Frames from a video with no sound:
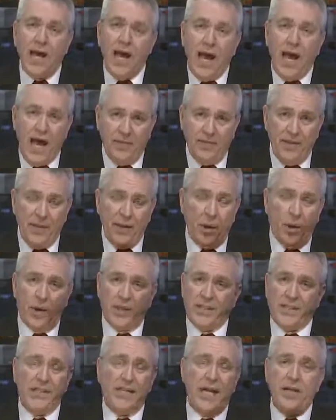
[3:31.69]
I think you can
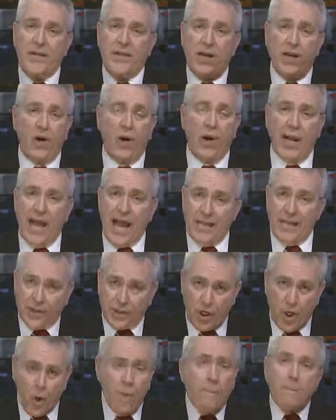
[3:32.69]
see that going on.
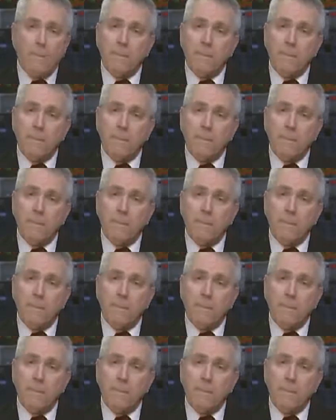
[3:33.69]
So